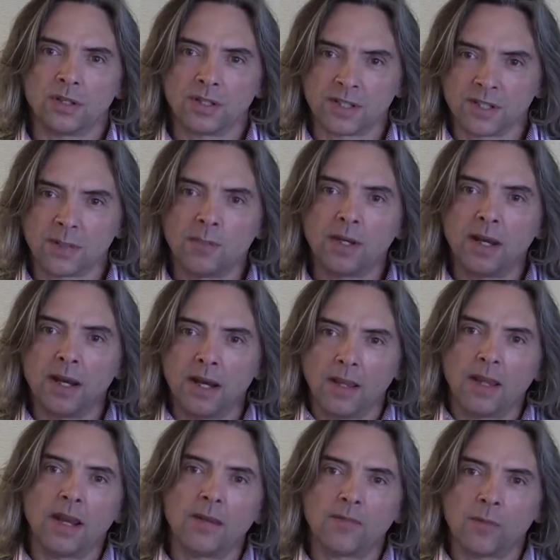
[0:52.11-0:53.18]
disseminating
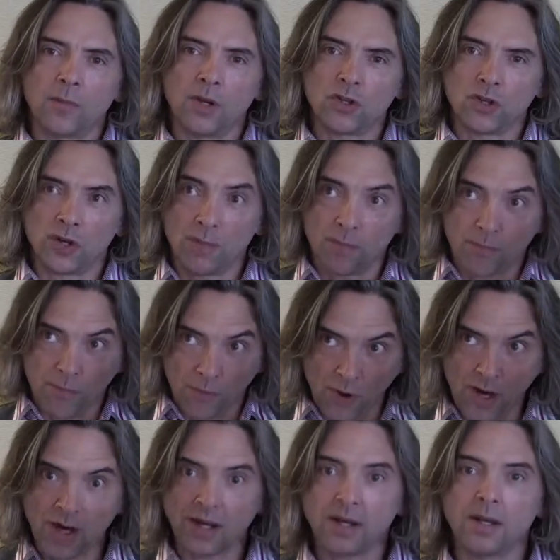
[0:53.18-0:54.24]
that information, and
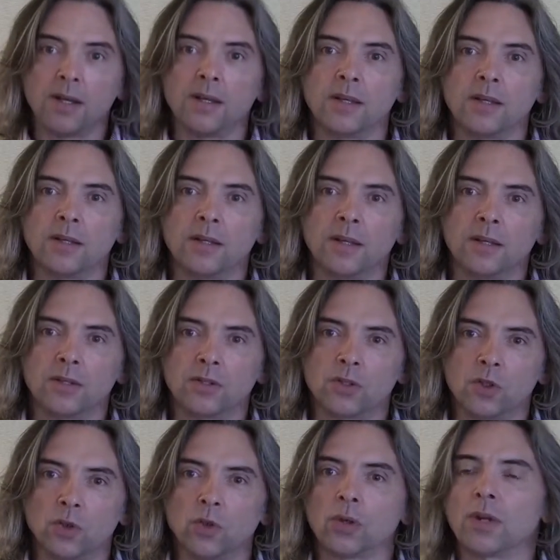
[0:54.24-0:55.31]
bringing it in
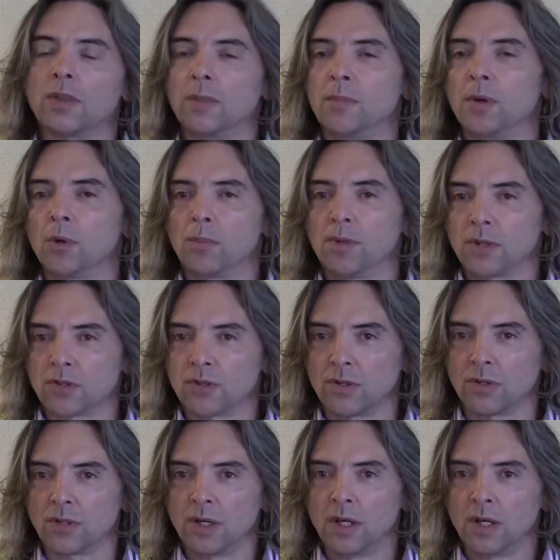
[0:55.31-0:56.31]
to look at the bigger picture.